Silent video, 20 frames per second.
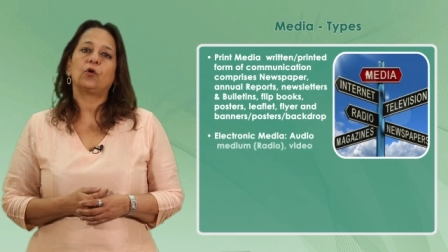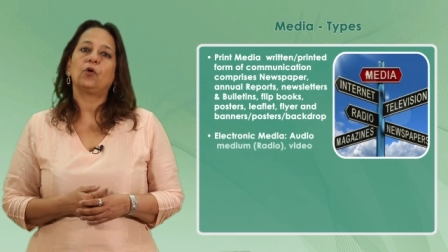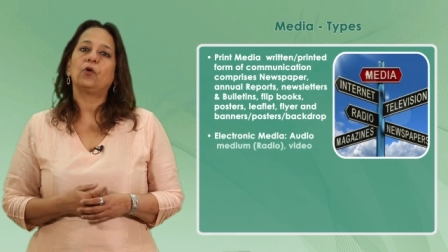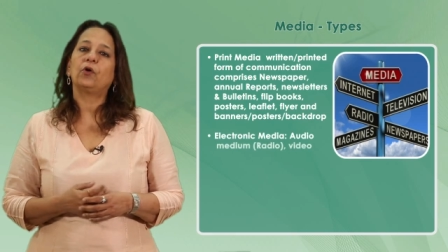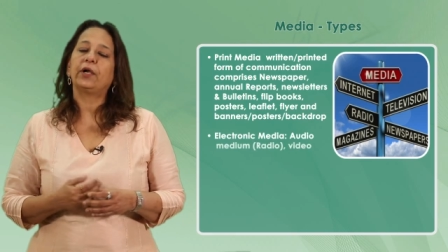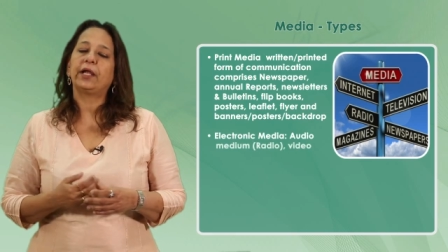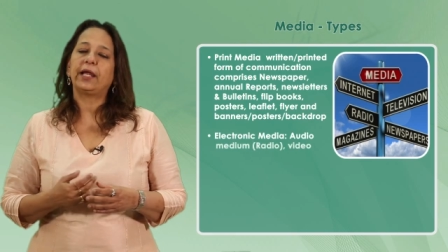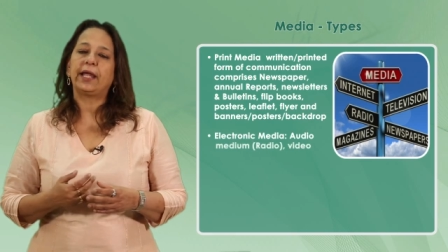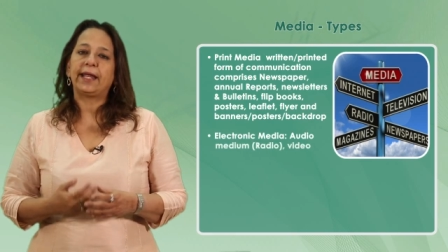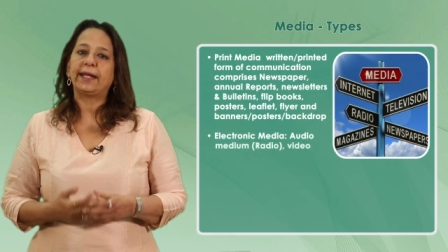
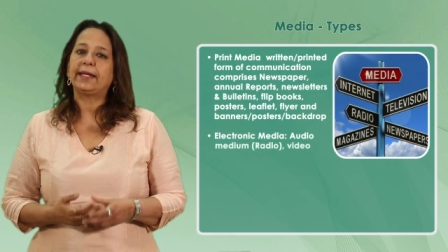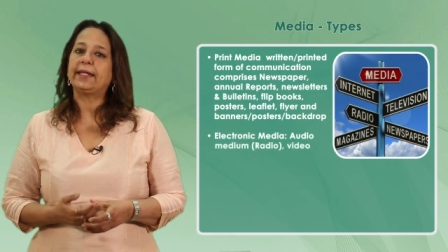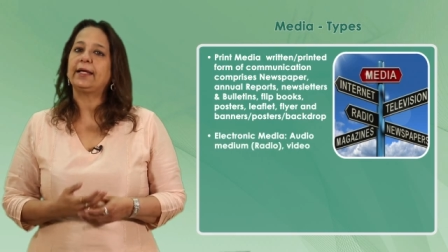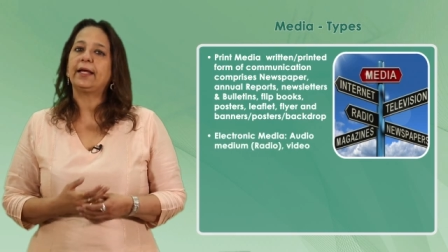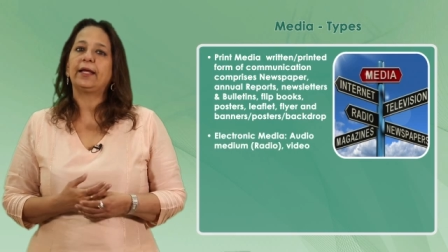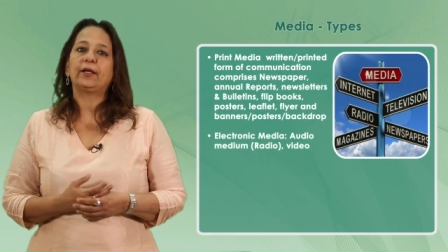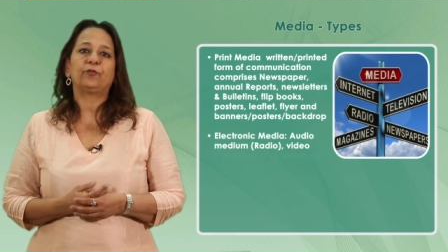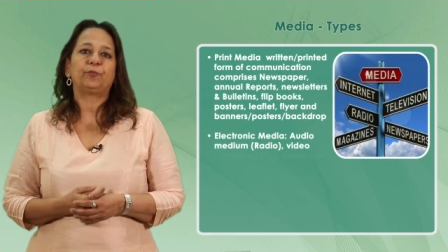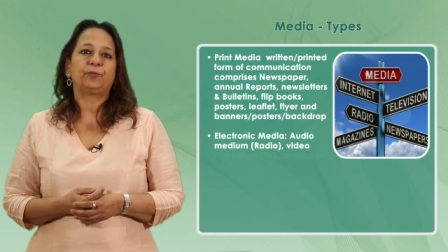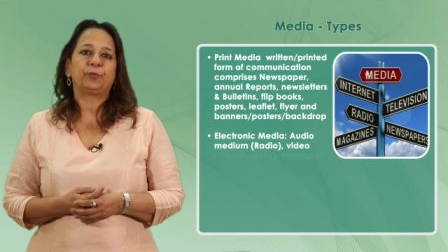or any
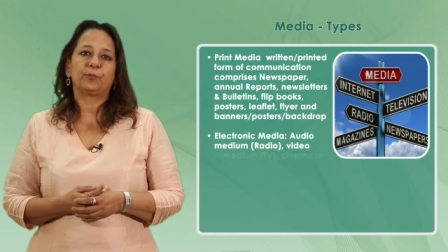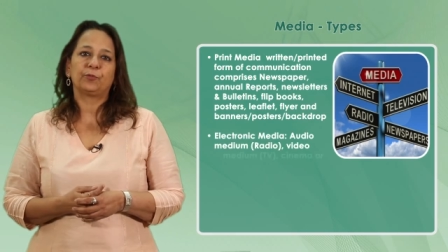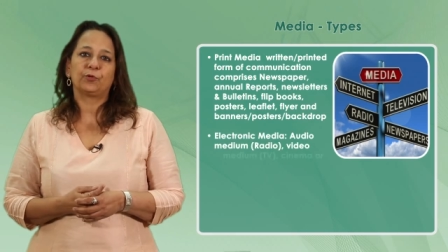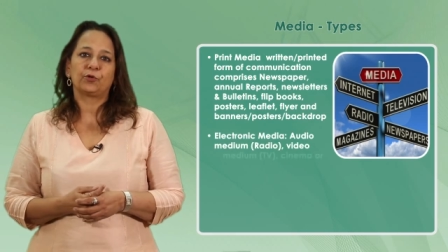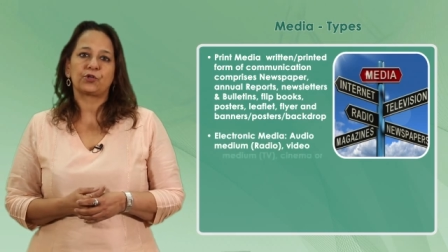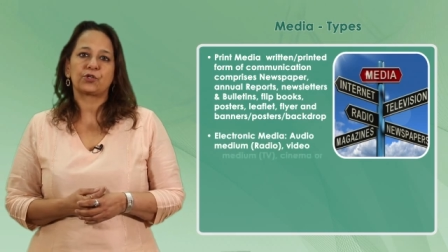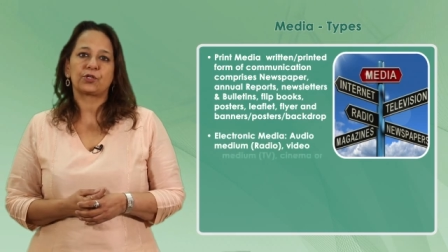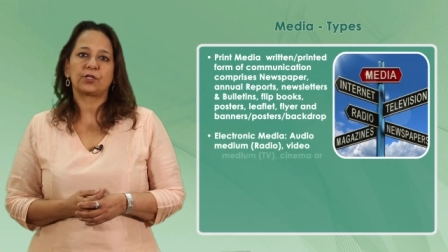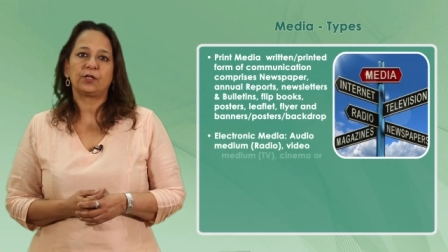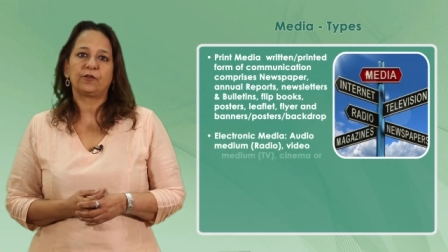kind of
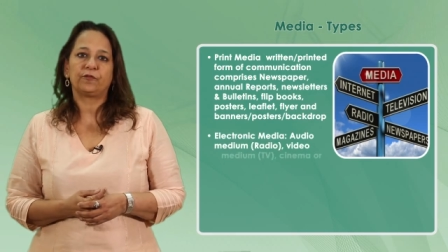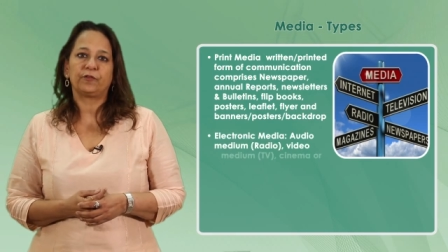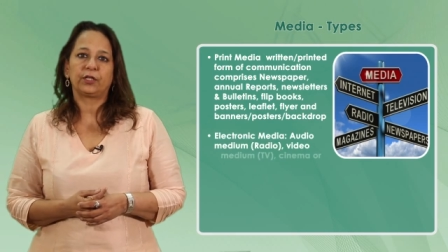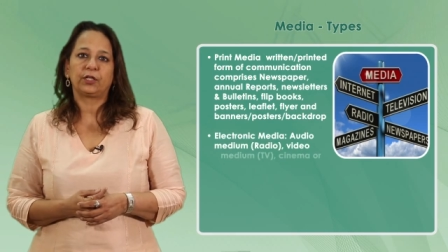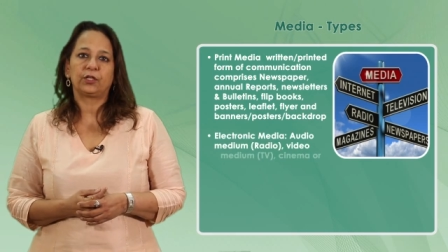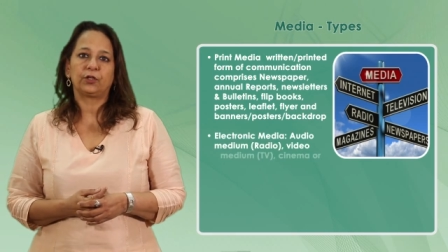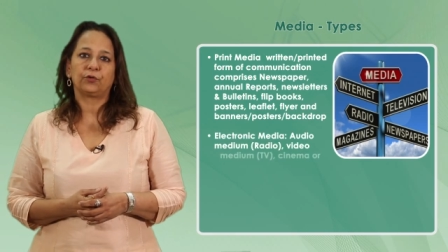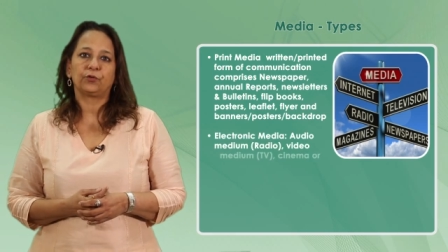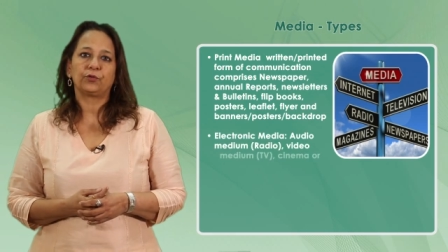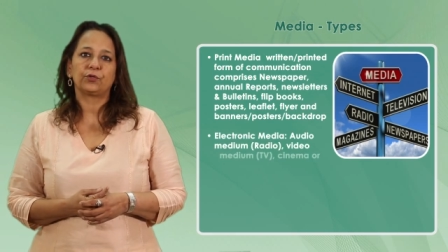promotional
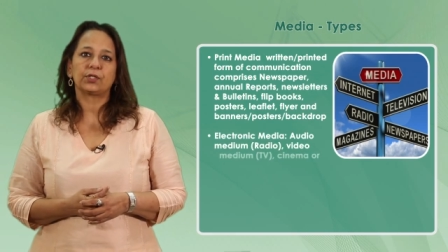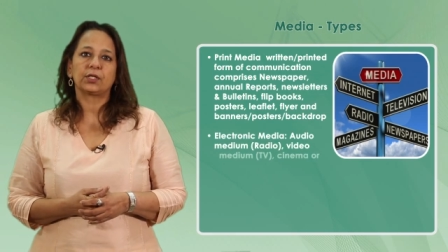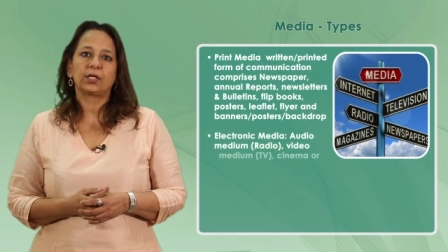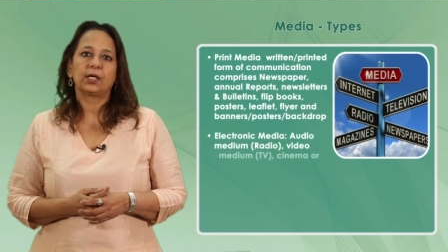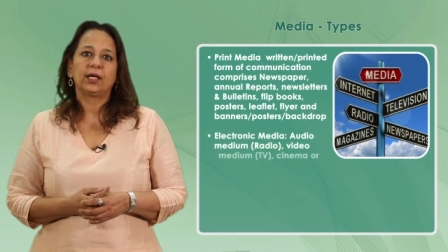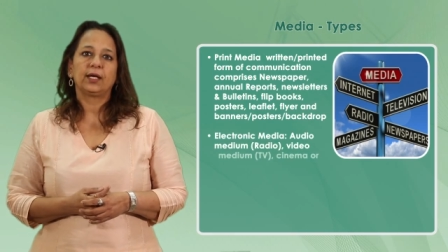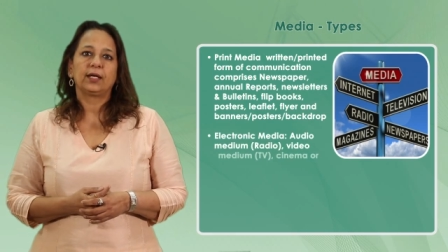videos.